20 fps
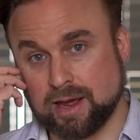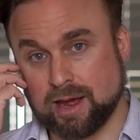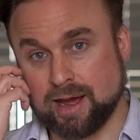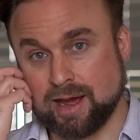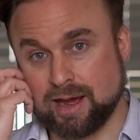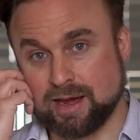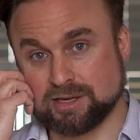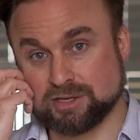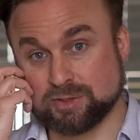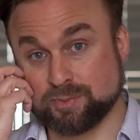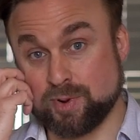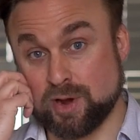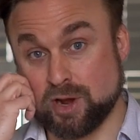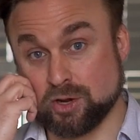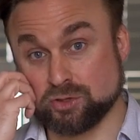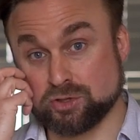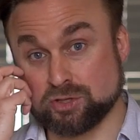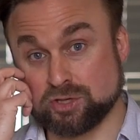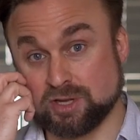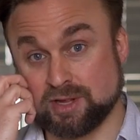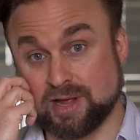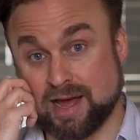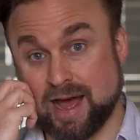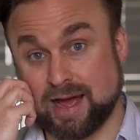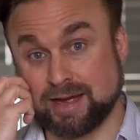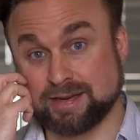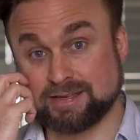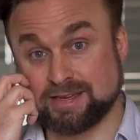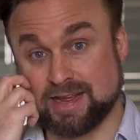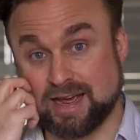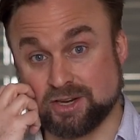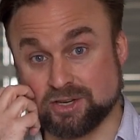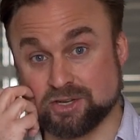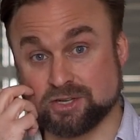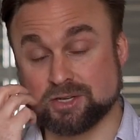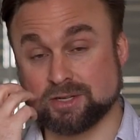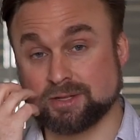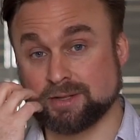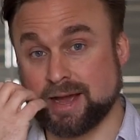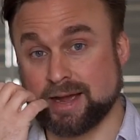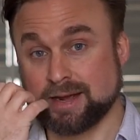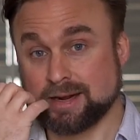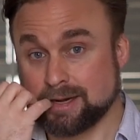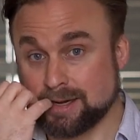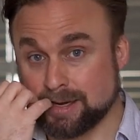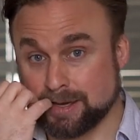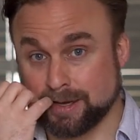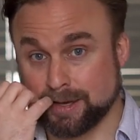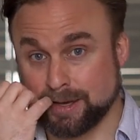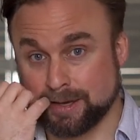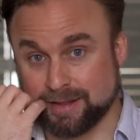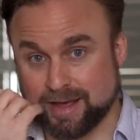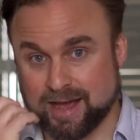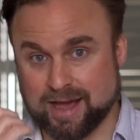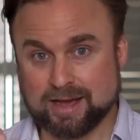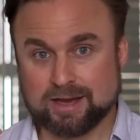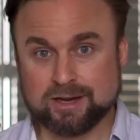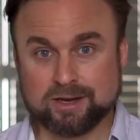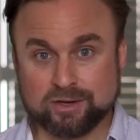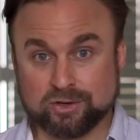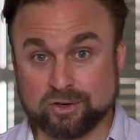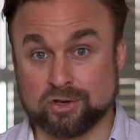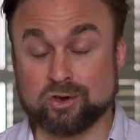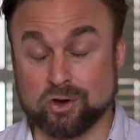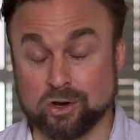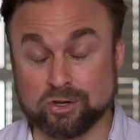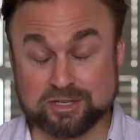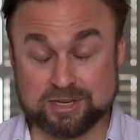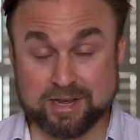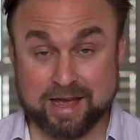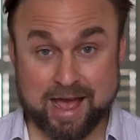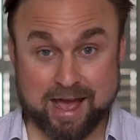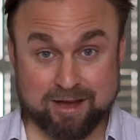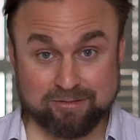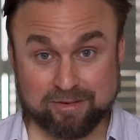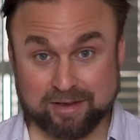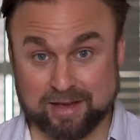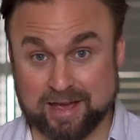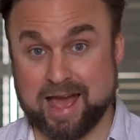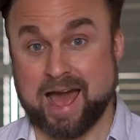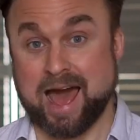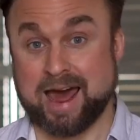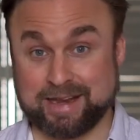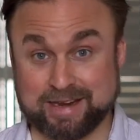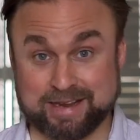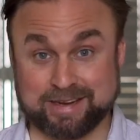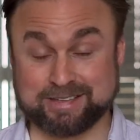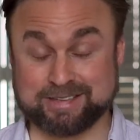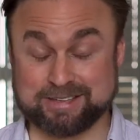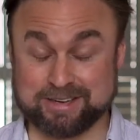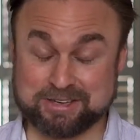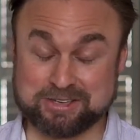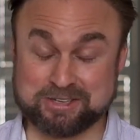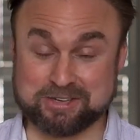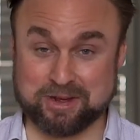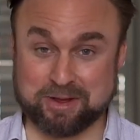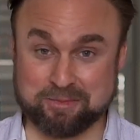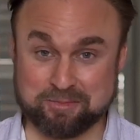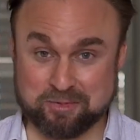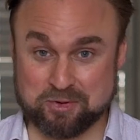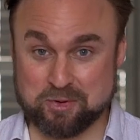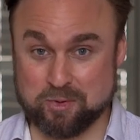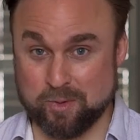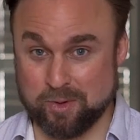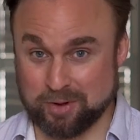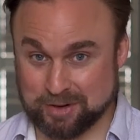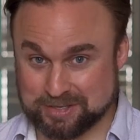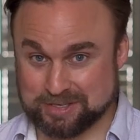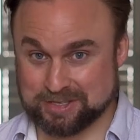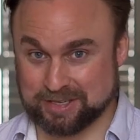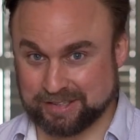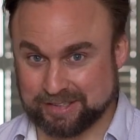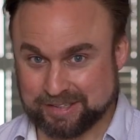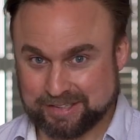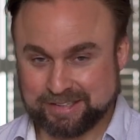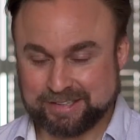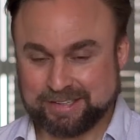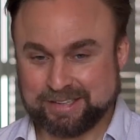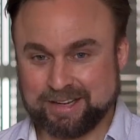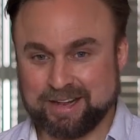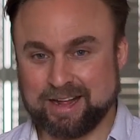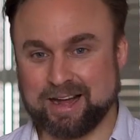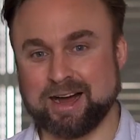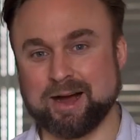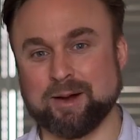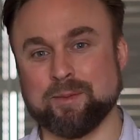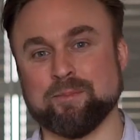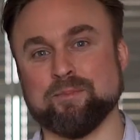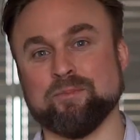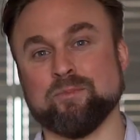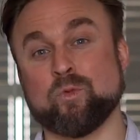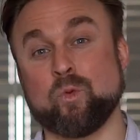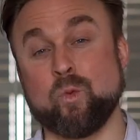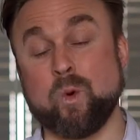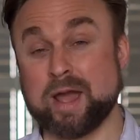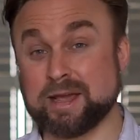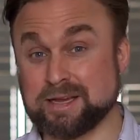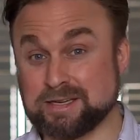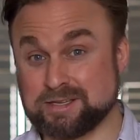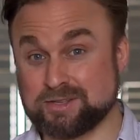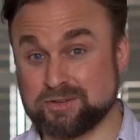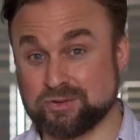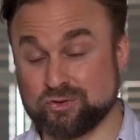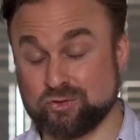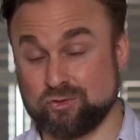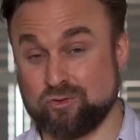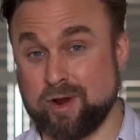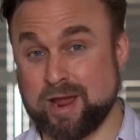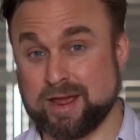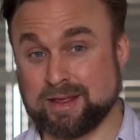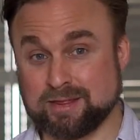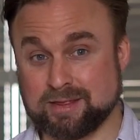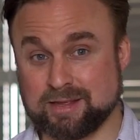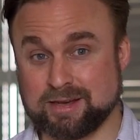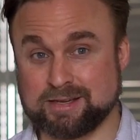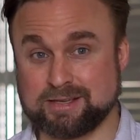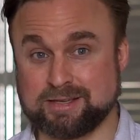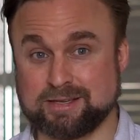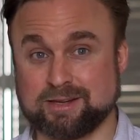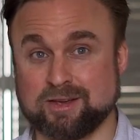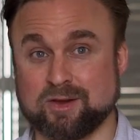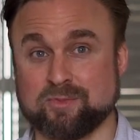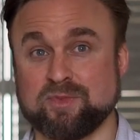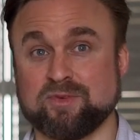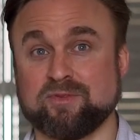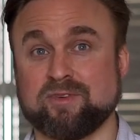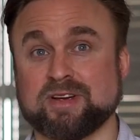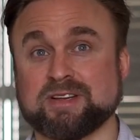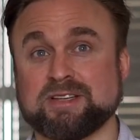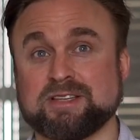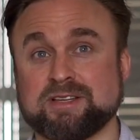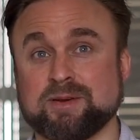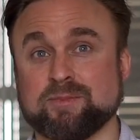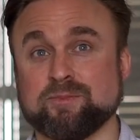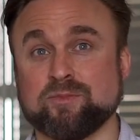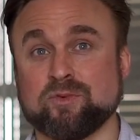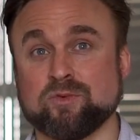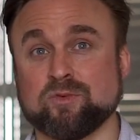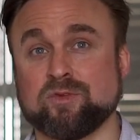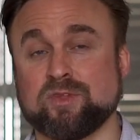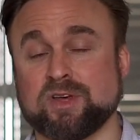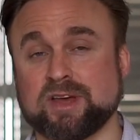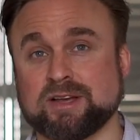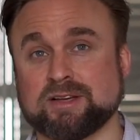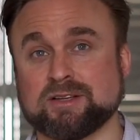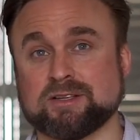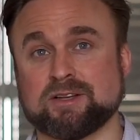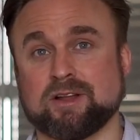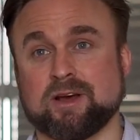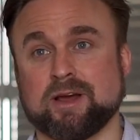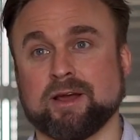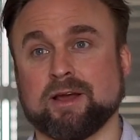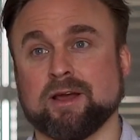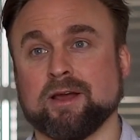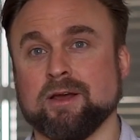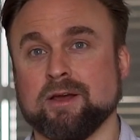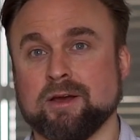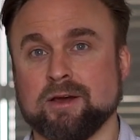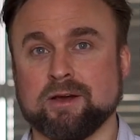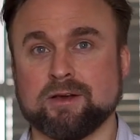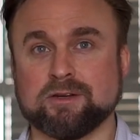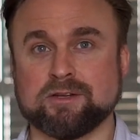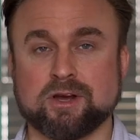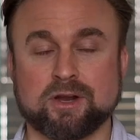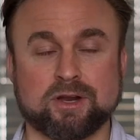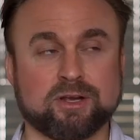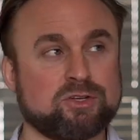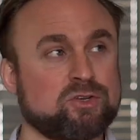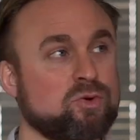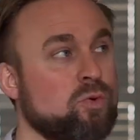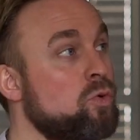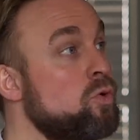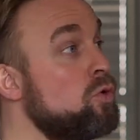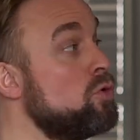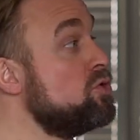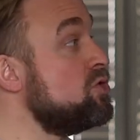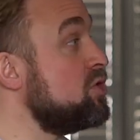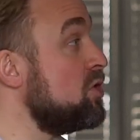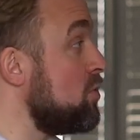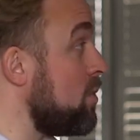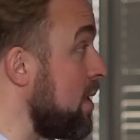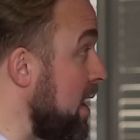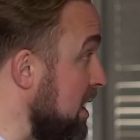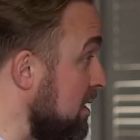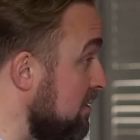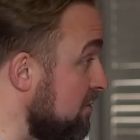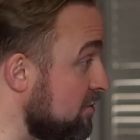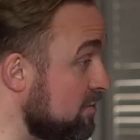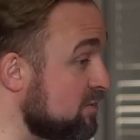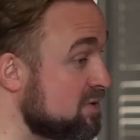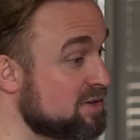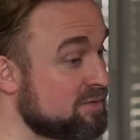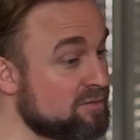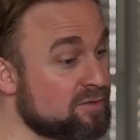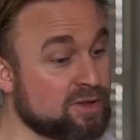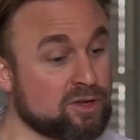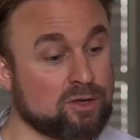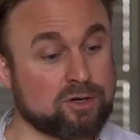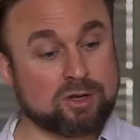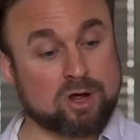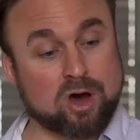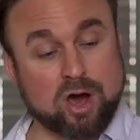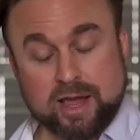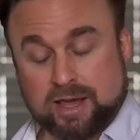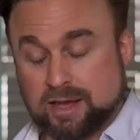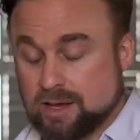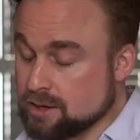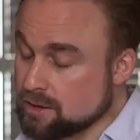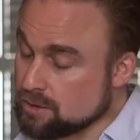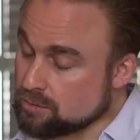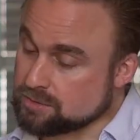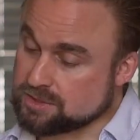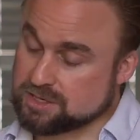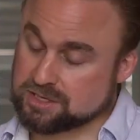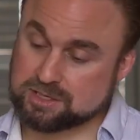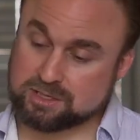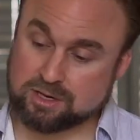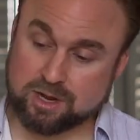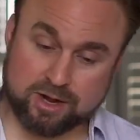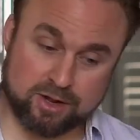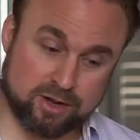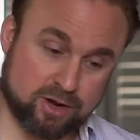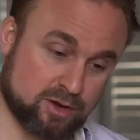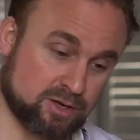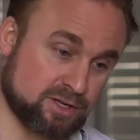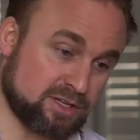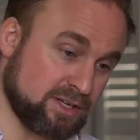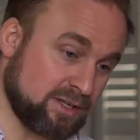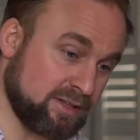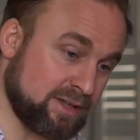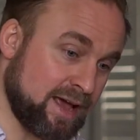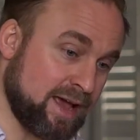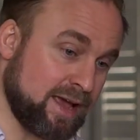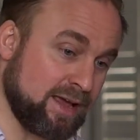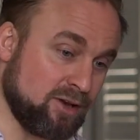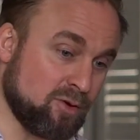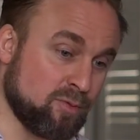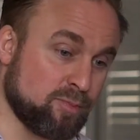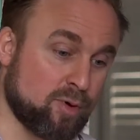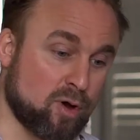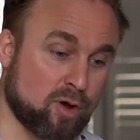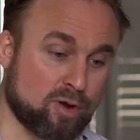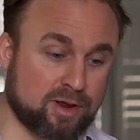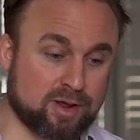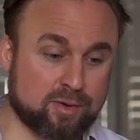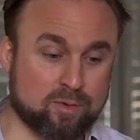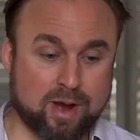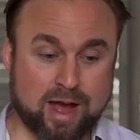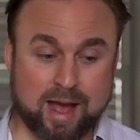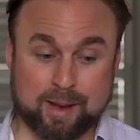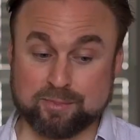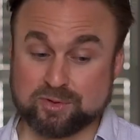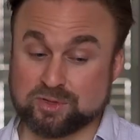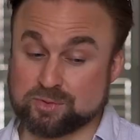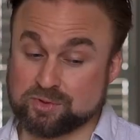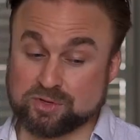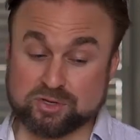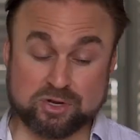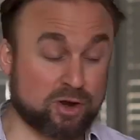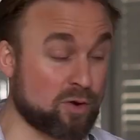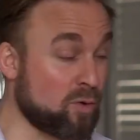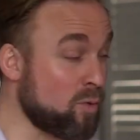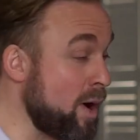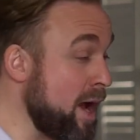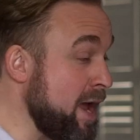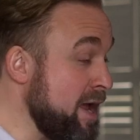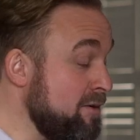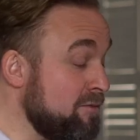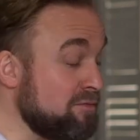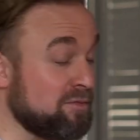it as opposed to that tension, that clinging, that gotta have it, addict type quality. Um, ways to train this can be very simple things like turning towards and away from something you like or dislike, noticing that in your body, what happens when you turn away